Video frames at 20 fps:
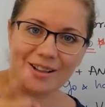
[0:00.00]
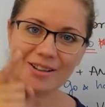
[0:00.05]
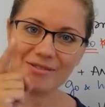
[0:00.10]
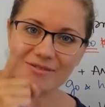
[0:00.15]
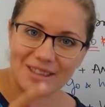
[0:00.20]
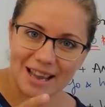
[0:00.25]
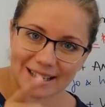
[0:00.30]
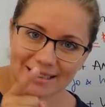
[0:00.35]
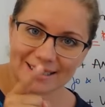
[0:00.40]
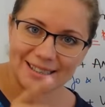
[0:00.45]

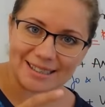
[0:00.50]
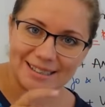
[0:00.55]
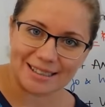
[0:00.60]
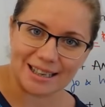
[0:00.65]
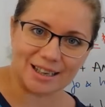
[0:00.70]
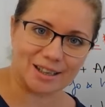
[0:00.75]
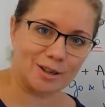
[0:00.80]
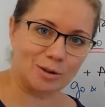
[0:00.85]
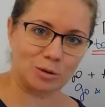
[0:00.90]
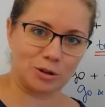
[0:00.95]
That's
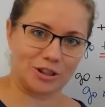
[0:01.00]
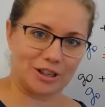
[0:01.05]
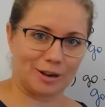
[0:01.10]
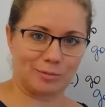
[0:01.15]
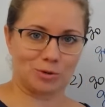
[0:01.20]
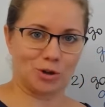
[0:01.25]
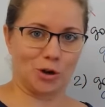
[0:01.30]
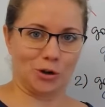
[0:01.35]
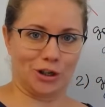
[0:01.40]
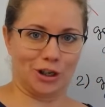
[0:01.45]
exactly what I'm
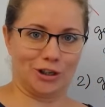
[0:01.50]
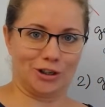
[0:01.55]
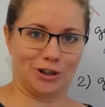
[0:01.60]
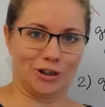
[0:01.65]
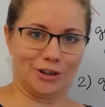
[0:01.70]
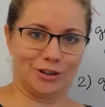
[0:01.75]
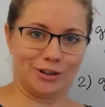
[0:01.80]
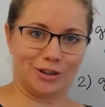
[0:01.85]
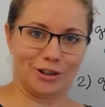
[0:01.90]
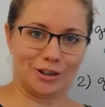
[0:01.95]
talking
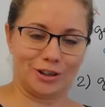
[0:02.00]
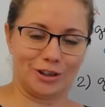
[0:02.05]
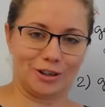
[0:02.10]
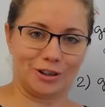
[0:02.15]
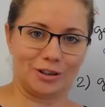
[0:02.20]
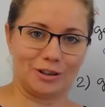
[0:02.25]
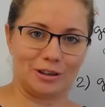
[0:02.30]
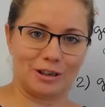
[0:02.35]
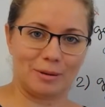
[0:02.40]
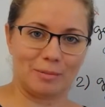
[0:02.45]

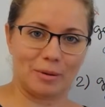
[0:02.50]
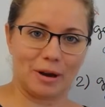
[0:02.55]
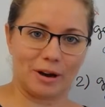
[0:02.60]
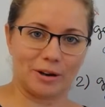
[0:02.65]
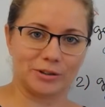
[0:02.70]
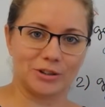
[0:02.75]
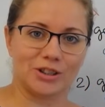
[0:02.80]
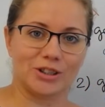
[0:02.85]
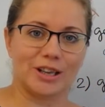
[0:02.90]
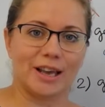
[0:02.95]

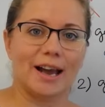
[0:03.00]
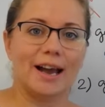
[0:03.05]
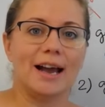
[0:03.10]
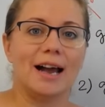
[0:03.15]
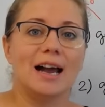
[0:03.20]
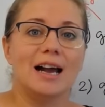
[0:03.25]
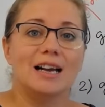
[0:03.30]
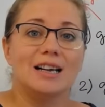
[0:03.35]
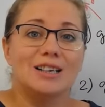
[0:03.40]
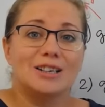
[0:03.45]
about, yeah?
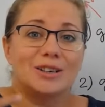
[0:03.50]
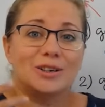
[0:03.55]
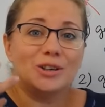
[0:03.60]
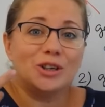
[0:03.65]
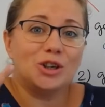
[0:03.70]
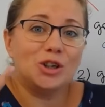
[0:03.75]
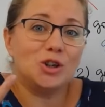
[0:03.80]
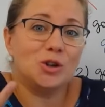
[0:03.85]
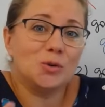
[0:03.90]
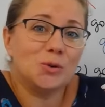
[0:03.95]

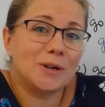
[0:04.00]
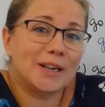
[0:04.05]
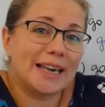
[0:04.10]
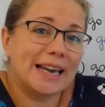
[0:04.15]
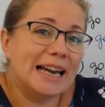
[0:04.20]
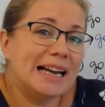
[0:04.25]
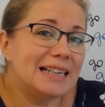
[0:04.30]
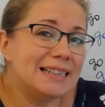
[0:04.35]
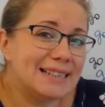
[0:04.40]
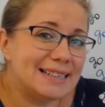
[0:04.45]
You
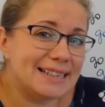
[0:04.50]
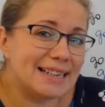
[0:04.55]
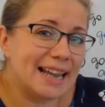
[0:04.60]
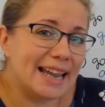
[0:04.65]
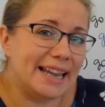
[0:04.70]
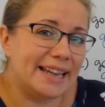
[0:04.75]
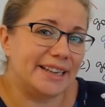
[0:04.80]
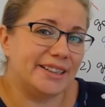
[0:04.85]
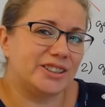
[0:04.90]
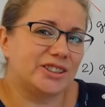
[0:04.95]
can
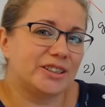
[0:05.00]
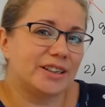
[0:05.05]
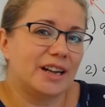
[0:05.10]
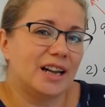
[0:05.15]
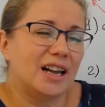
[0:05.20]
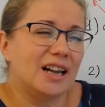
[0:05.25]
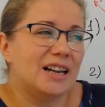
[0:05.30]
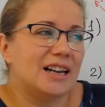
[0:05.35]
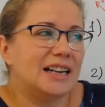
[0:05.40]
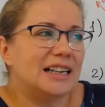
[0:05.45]
say it,
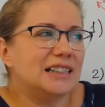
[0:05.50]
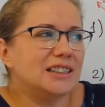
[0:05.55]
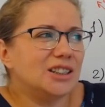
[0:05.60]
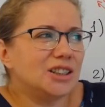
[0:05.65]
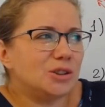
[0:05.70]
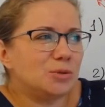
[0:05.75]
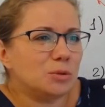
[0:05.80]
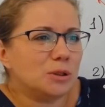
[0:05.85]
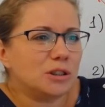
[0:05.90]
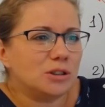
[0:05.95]
and
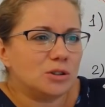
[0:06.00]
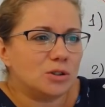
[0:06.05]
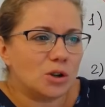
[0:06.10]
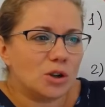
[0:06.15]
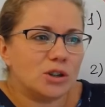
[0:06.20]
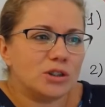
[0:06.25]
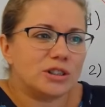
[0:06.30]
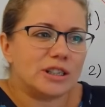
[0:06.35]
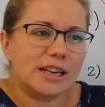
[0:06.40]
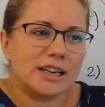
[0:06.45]
it will
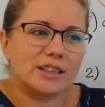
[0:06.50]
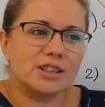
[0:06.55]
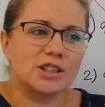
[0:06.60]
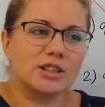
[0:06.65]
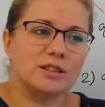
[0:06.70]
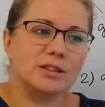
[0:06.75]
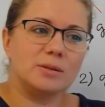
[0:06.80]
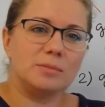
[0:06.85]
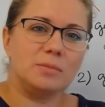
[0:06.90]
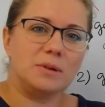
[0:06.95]
not
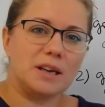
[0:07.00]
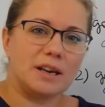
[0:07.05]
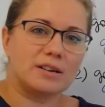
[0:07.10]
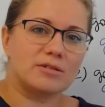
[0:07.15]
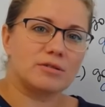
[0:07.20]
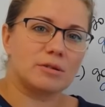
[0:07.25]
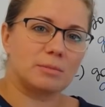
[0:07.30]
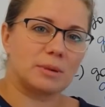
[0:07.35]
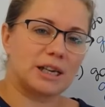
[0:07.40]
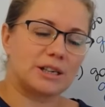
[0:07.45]
actually be a
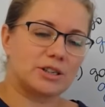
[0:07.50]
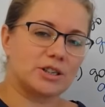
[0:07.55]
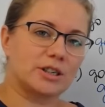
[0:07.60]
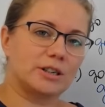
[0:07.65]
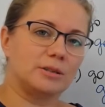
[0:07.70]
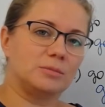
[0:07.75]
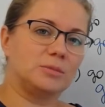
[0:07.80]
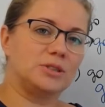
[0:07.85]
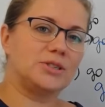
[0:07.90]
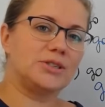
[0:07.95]

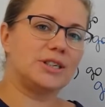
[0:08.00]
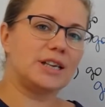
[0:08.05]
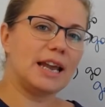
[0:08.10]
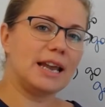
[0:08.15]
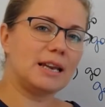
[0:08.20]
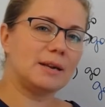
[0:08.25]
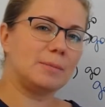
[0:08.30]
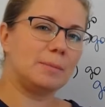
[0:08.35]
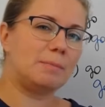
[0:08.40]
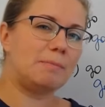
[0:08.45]
grammatical
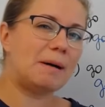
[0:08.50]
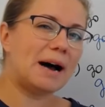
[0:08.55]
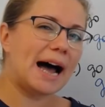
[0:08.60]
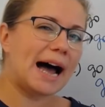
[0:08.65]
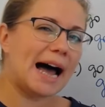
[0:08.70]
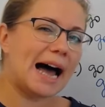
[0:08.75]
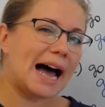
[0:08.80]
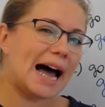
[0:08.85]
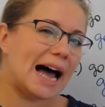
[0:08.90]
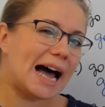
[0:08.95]
mistake,
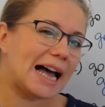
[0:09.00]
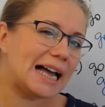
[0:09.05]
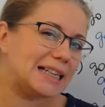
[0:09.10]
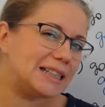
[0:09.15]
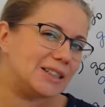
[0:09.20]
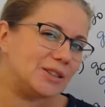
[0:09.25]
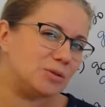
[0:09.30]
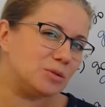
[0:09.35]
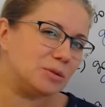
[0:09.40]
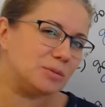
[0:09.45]
but
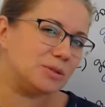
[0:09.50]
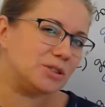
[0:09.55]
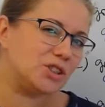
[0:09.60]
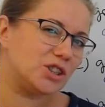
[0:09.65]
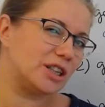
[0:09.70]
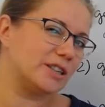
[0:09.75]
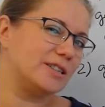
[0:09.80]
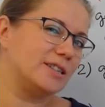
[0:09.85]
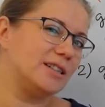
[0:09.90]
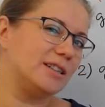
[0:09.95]
it will be
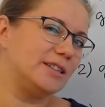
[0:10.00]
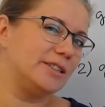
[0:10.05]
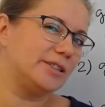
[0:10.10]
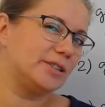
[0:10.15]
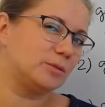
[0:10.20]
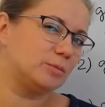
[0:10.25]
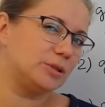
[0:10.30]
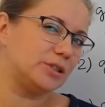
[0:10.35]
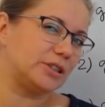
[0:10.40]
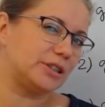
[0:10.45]
just a
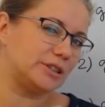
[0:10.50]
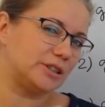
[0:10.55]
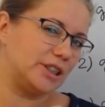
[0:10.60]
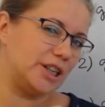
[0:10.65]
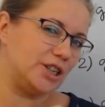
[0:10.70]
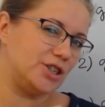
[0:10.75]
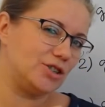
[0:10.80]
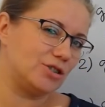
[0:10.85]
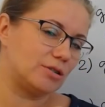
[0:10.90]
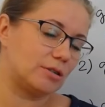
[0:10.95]
little bit
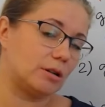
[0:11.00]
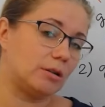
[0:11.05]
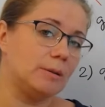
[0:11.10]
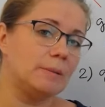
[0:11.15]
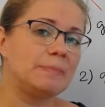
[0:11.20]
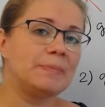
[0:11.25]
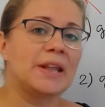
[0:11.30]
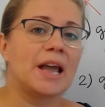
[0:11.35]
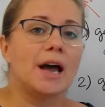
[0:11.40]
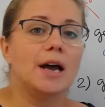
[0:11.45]
unnatural.
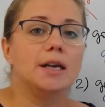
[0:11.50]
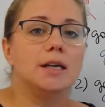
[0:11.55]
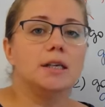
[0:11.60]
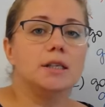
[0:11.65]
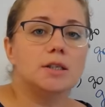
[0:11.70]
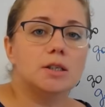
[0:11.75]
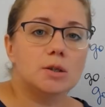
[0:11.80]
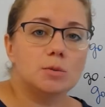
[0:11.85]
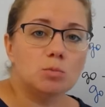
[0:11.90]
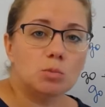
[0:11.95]

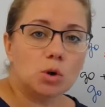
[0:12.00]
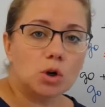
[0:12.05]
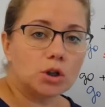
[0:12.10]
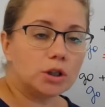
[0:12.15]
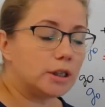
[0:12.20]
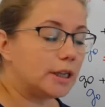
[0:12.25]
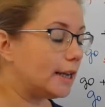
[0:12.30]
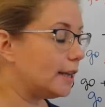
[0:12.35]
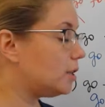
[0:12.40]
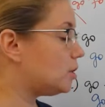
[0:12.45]
It's more
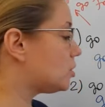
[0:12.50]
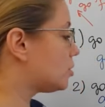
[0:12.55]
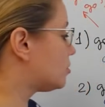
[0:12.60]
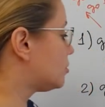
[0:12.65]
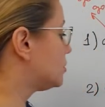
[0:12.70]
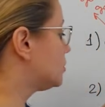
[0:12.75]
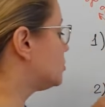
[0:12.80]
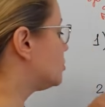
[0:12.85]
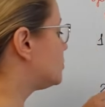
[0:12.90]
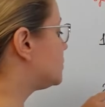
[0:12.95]

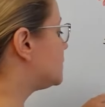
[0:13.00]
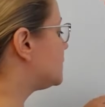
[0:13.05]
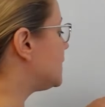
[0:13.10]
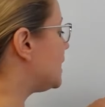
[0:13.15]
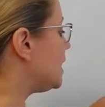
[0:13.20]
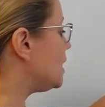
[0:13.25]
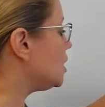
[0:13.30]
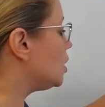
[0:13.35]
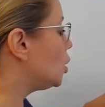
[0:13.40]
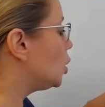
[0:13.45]
natural to
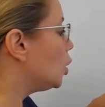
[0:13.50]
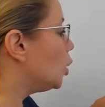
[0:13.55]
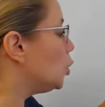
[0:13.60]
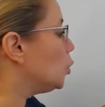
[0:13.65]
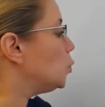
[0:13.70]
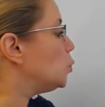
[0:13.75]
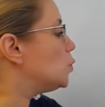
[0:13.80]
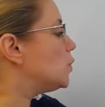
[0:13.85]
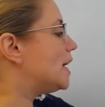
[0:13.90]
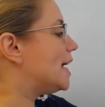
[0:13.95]
say
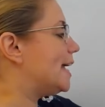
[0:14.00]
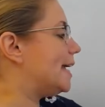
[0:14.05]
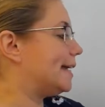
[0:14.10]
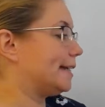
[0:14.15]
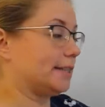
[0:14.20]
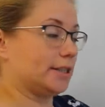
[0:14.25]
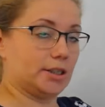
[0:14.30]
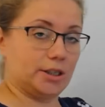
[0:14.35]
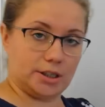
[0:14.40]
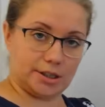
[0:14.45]
go
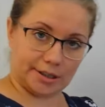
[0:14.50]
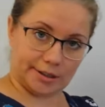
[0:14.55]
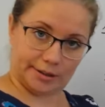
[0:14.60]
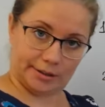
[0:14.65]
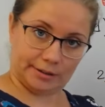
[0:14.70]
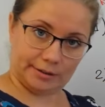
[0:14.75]
and.